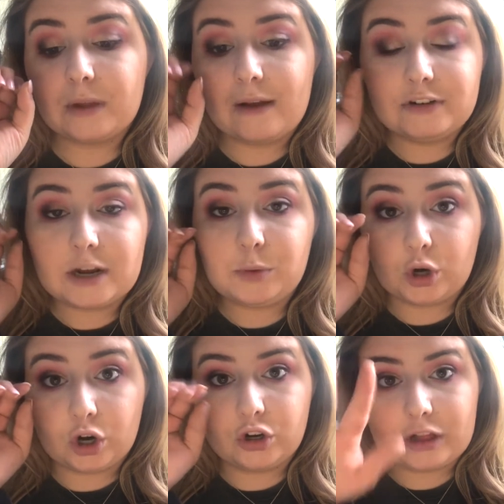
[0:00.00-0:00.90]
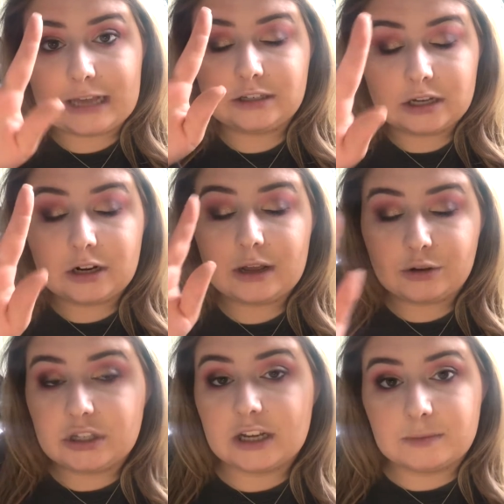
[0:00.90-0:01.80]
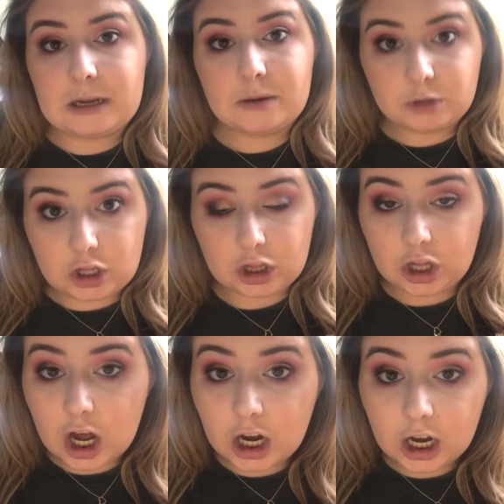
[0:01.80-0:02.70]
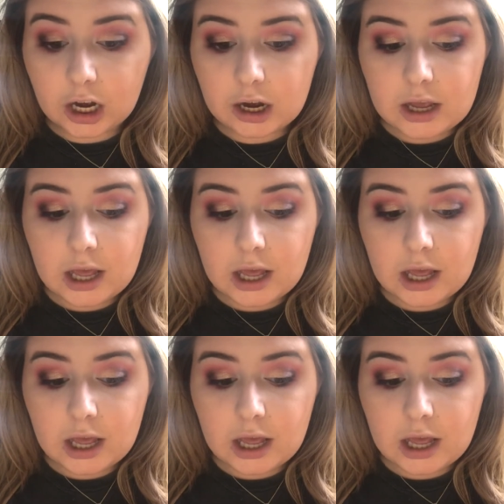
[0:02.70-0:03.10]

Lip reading: every time you curl your lashes, it does make them look longer